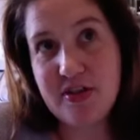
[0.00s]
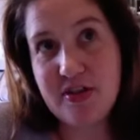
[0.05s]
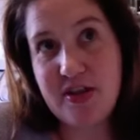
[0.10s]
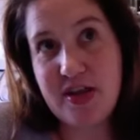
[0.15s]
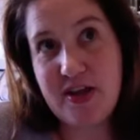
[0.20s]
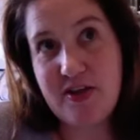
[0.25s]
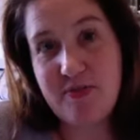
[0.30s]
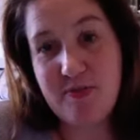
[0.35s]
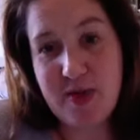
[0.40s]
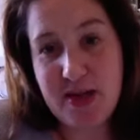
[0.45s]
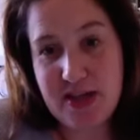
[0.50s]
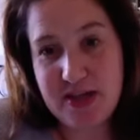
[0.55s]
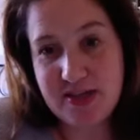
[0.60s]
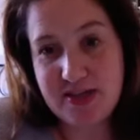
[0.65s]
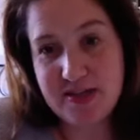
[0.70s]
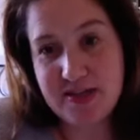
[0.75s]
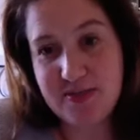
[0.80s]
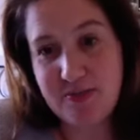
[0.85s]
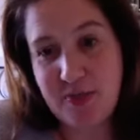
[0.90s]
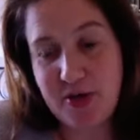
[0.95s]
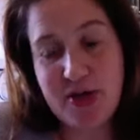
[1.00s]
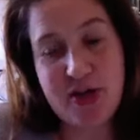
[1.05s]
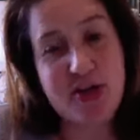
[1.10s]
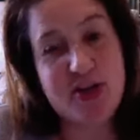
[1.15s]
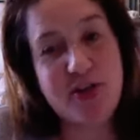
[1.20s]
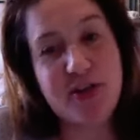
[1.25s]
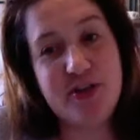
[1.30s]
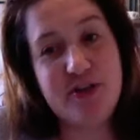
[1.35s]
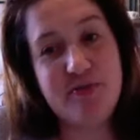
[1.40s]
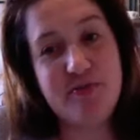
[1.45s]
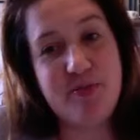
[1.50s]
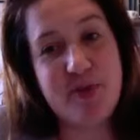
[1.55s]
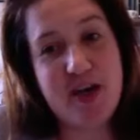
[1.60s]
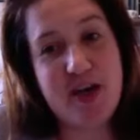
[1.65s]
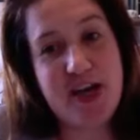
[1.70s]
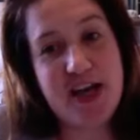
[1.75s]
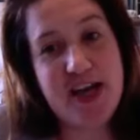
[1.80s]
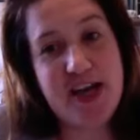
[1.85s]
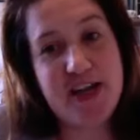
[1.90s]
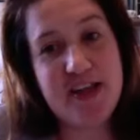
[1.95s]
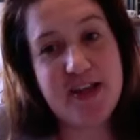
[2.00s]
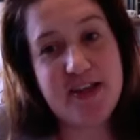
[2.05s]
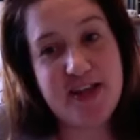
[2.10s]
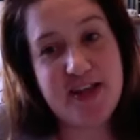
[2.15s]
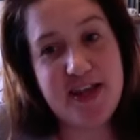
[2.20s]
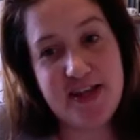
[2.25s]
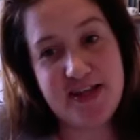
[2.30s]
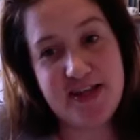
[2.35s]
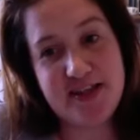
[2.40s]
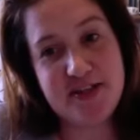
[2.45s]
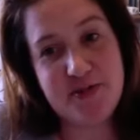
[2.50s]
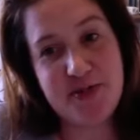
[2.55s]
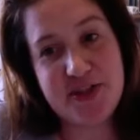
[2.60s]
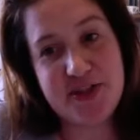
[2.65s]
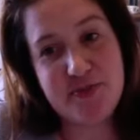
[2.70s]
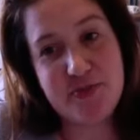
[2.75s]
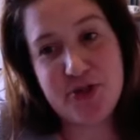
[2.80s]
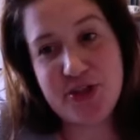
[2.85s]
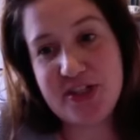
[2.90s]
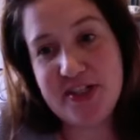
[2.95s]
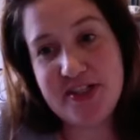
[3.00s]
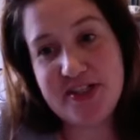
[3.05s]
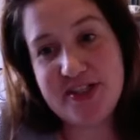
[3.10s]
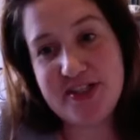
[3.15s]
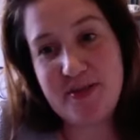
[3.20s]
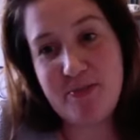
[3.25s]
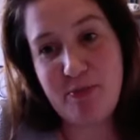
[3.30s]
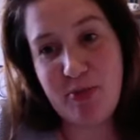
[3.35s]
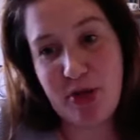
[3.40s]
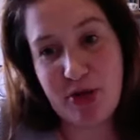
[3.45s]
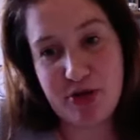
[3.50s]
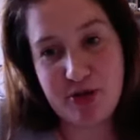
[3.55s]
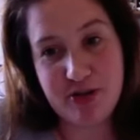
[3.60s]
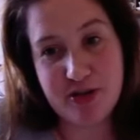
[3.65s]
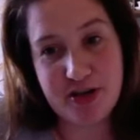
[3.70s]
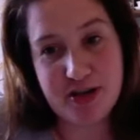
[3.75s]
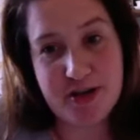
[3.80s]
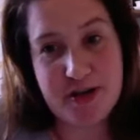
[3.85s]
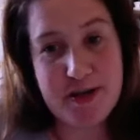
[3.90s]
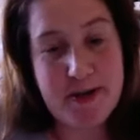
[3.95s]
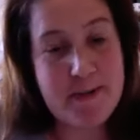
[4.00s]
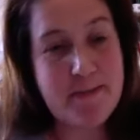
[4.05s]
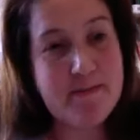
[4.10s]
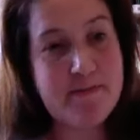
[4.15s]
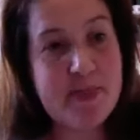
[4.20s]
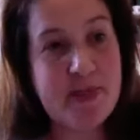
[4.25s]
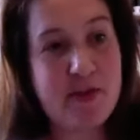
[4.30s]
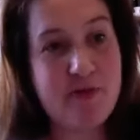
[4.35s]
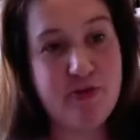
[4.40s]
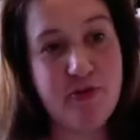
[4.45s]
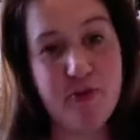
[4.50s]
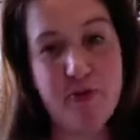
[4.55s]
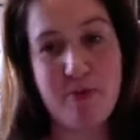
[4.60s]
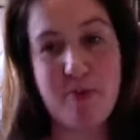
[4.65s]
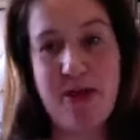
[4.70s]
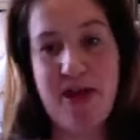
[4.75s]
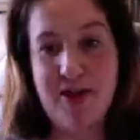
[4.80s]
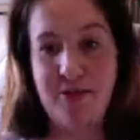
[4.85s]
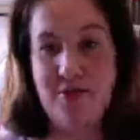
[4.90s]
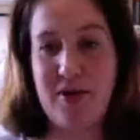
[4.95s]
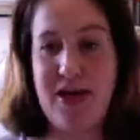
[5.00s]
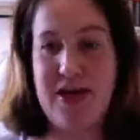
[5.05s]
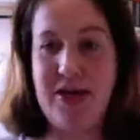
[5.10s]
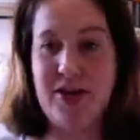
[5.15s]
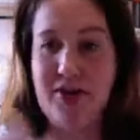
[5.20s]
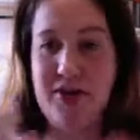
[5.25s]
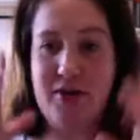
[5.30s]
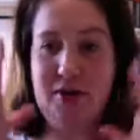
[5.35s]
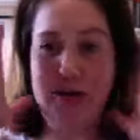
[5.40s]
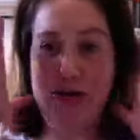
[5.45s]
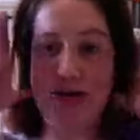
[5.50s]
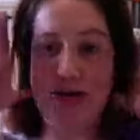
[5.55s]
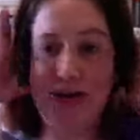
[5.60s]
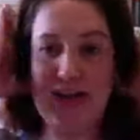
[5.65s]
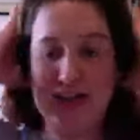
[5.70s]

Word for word: that have been spurred on by the Thesis Whisperers blog from about a week ago.